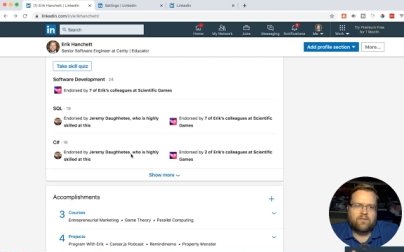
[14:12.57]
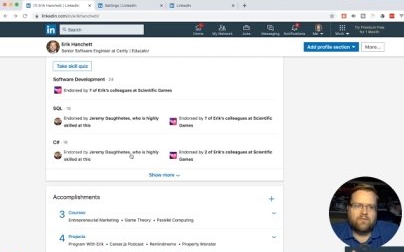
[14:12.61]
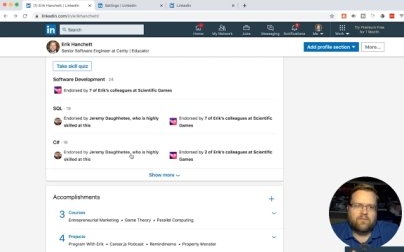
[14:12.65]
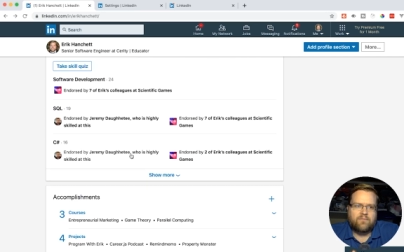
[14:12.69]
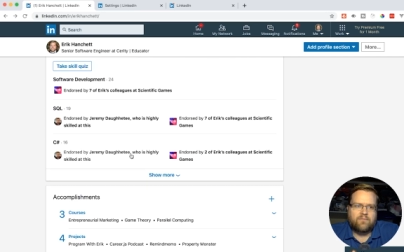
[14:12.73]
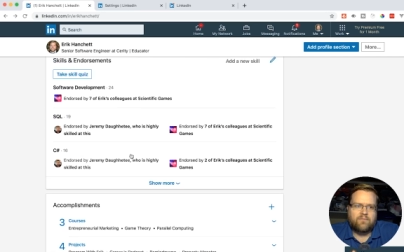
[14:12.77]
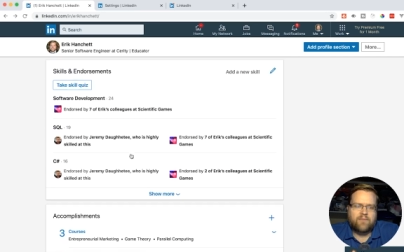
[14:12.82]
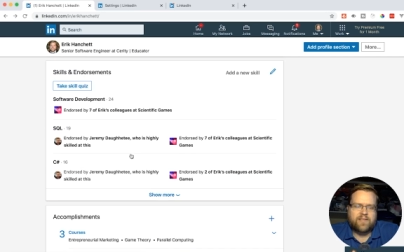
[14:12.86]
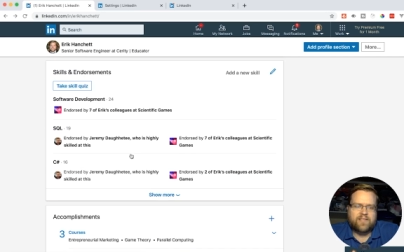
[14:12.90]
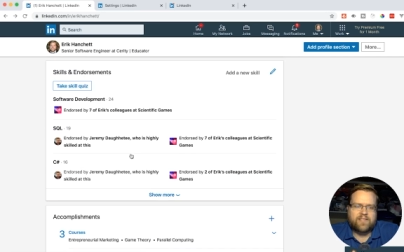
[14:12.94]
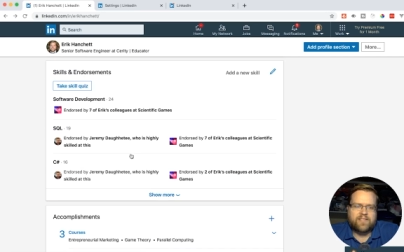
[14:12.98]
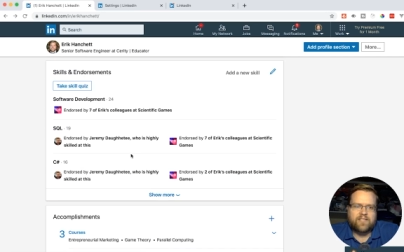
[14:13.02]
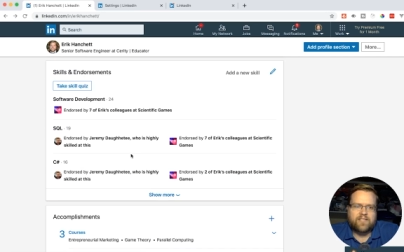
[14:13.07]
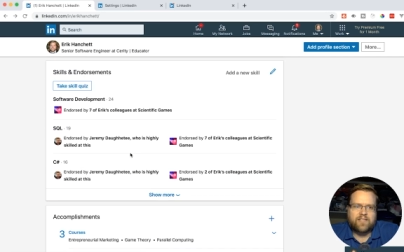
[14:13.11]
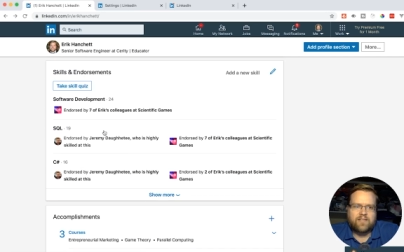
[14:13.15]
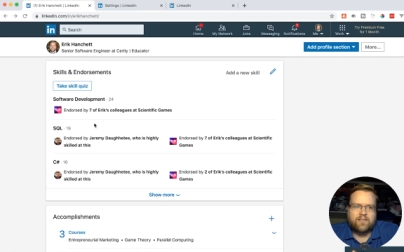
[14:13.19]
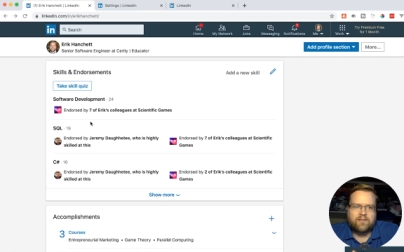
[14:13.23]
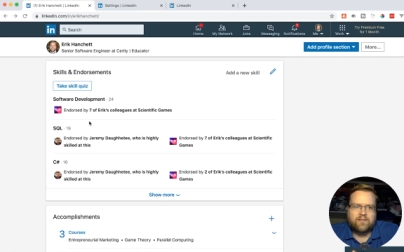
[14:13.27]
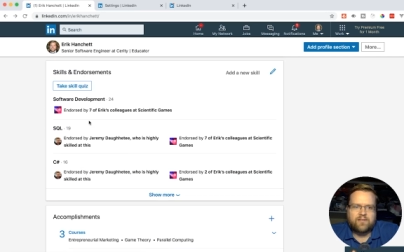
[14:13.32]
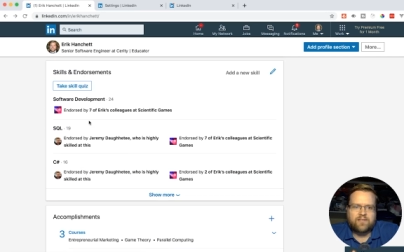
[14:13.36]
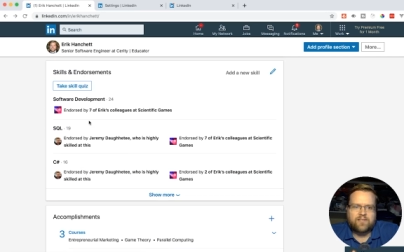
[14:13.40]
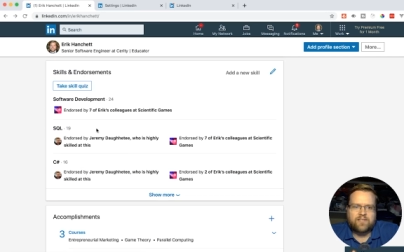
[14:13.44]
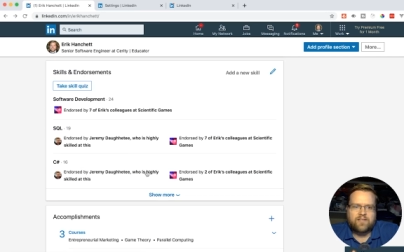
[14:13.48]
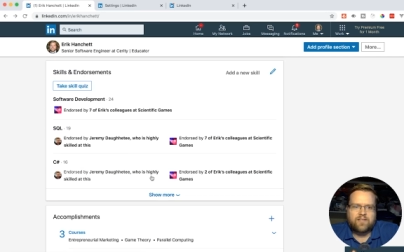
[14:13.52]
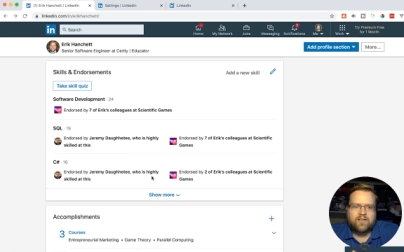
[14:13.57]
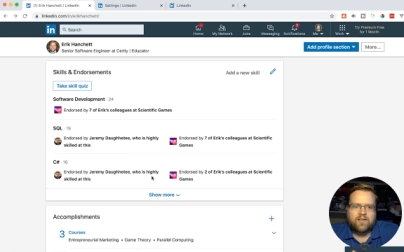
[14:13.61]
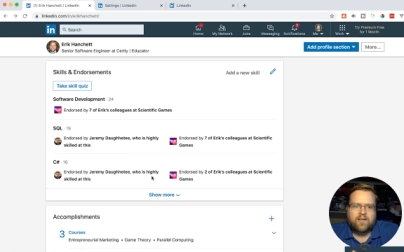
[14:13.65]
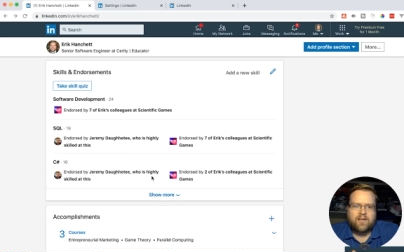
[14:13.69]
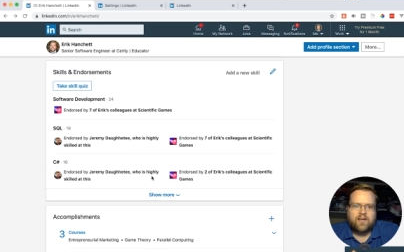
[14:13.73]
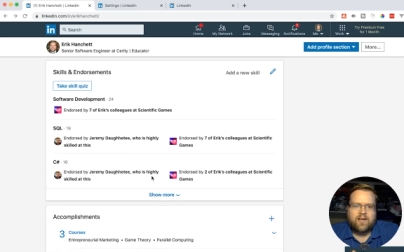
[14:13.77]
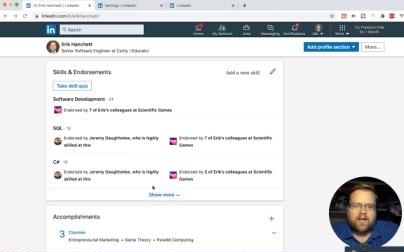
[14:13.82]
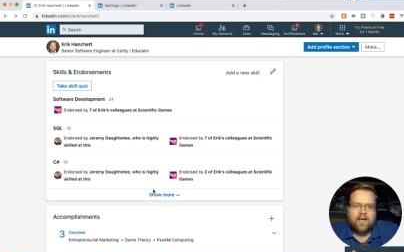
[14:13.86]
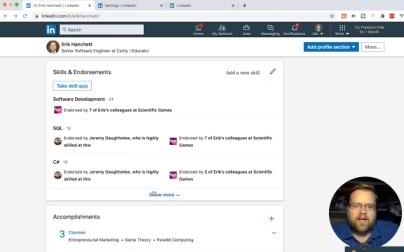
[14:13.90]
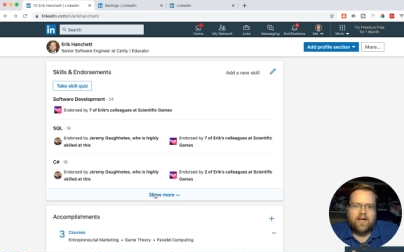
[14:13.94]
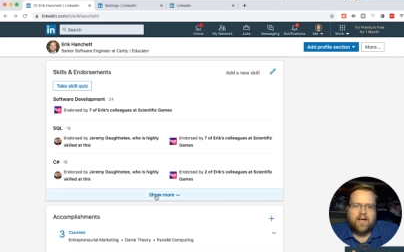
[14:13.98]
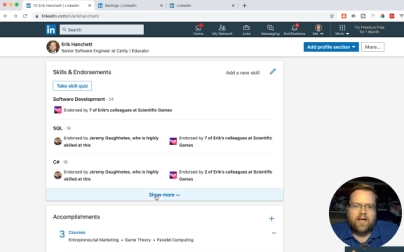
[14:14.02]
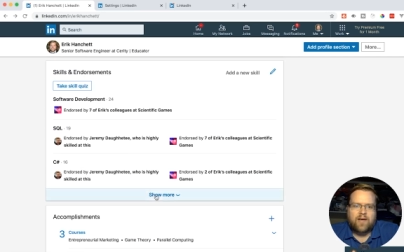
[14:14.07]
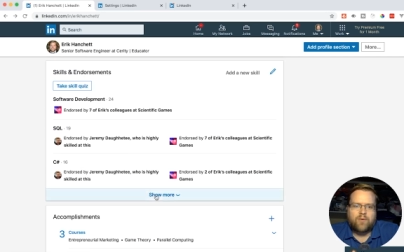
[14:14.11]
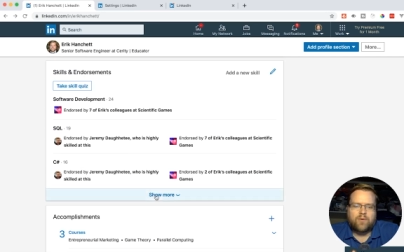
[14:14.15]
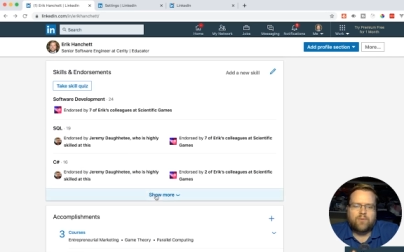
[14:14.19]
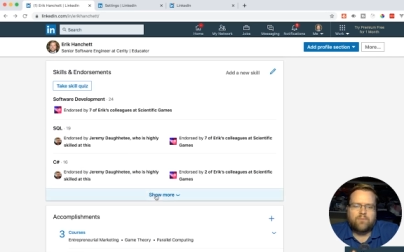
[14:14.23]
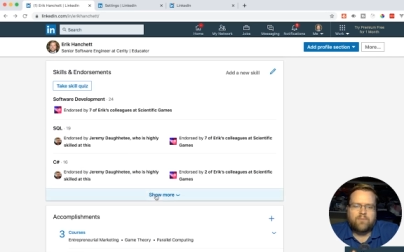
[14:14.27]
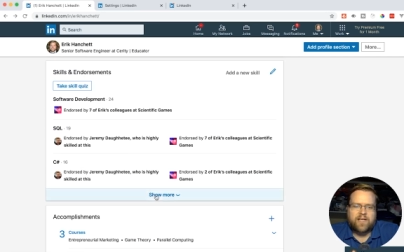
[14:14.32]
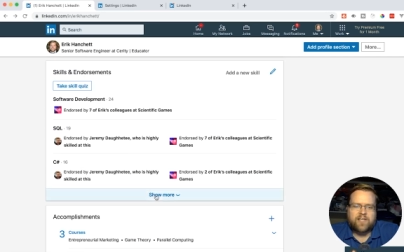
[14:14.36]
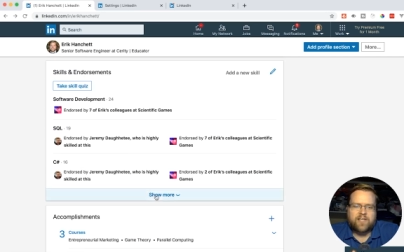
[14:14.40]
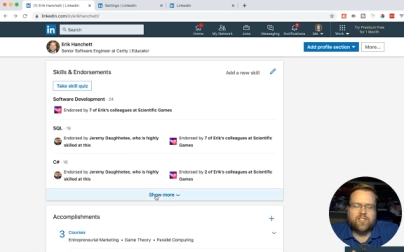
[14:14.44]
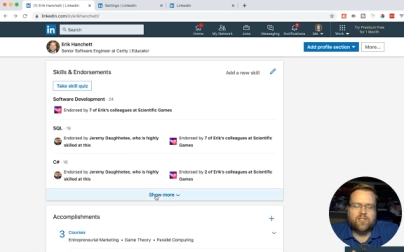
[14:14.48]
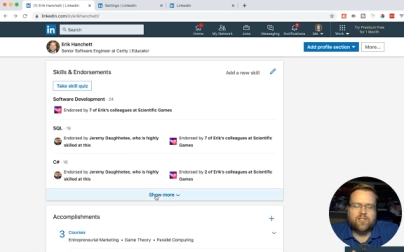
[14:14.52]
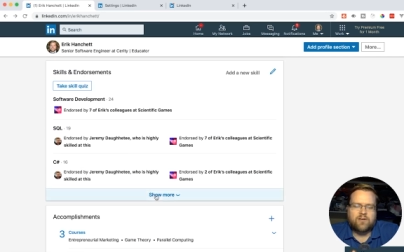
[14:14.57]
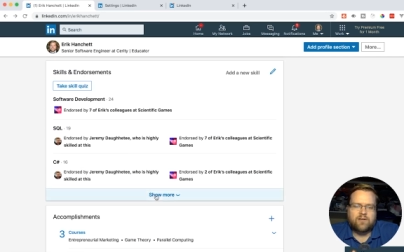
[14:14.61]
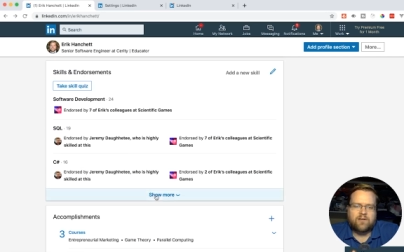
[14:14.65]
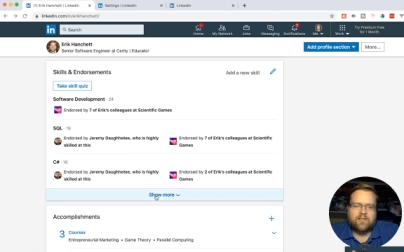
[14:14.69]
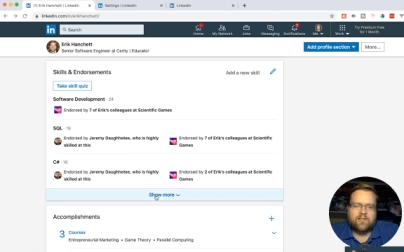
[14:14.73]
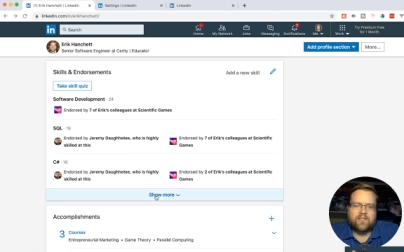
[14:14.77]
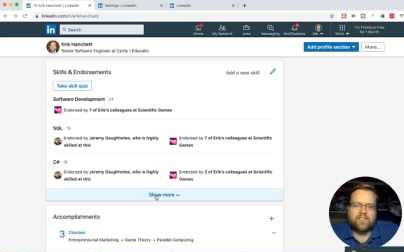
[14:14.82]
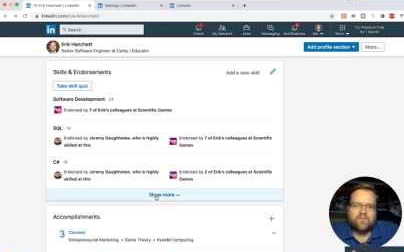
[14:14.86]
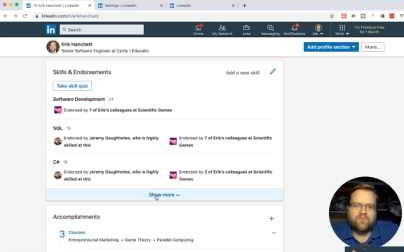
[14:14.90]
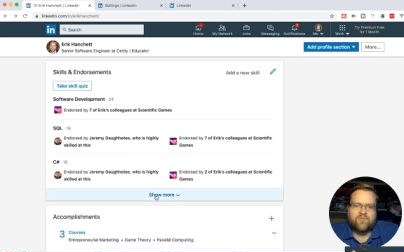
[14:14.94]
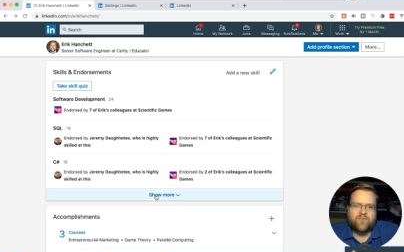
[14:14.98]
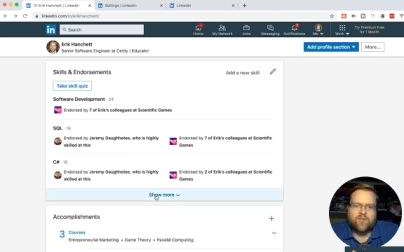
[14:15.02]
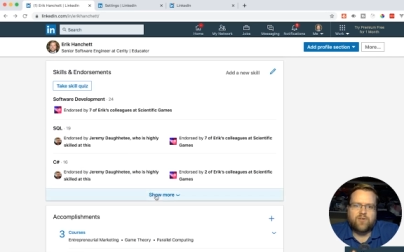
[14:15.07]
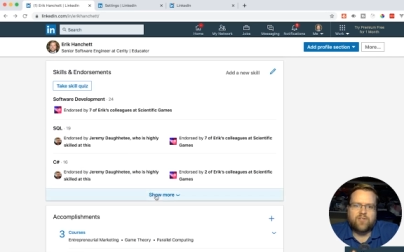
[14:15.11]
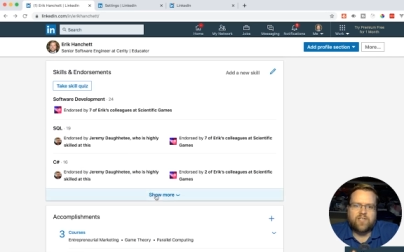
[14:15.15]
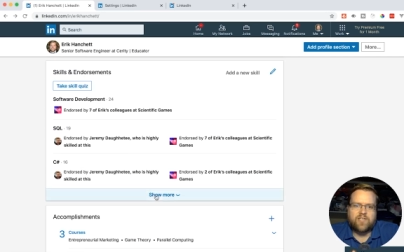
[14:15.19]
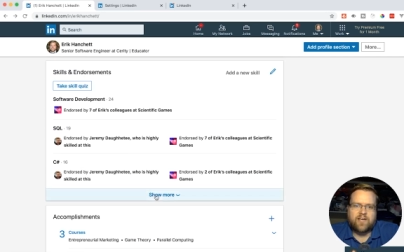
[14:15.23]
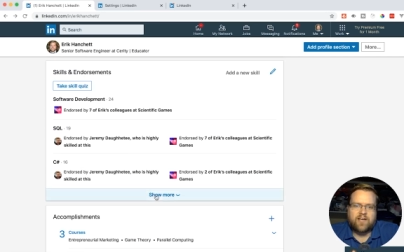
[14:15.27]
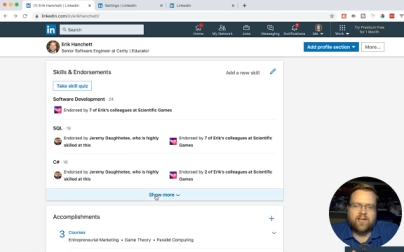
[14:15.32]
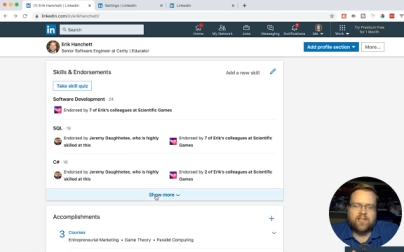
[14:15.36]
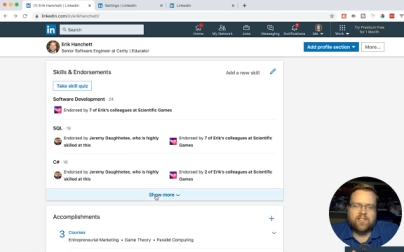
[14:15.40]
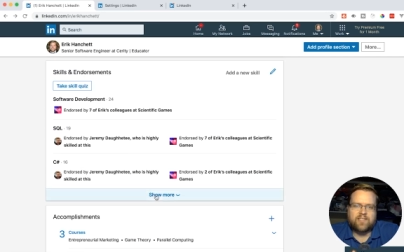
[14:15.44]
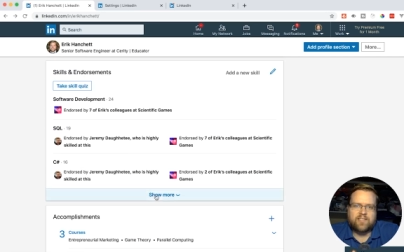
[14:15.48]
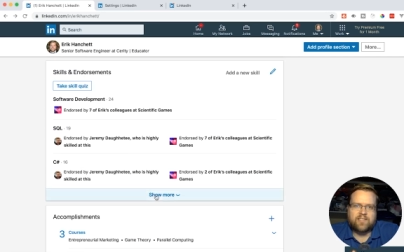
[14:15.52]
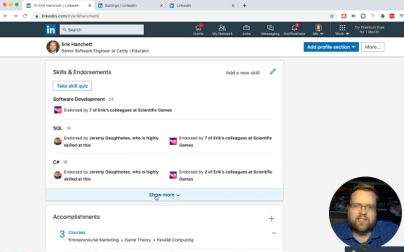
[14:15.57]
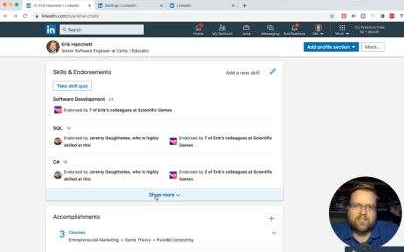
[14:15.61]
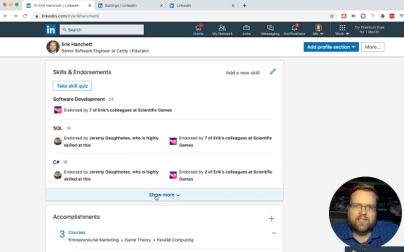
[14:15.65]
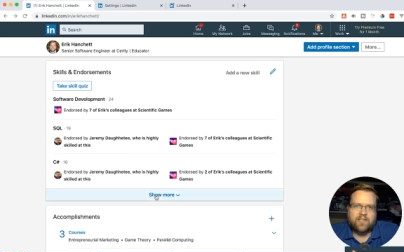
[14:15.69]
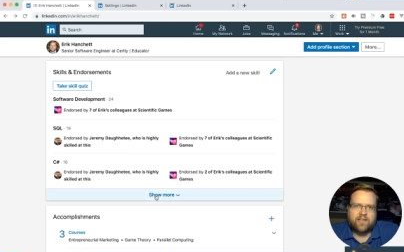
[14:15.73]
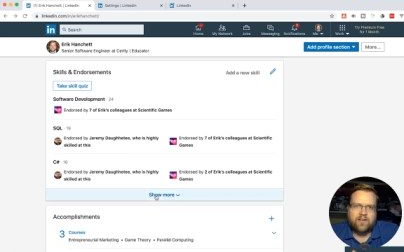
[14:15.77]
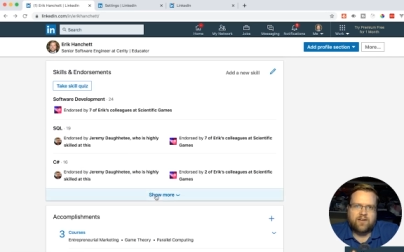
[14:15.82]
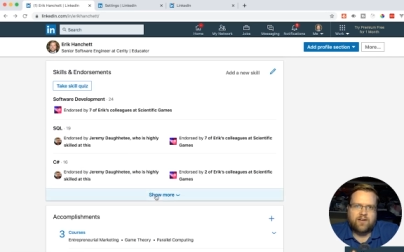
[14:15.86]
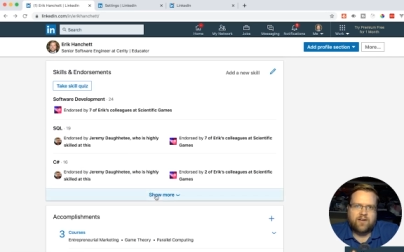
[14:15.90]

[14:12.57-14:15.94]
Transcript: my skills, I would make sure at least Vue.js is in there,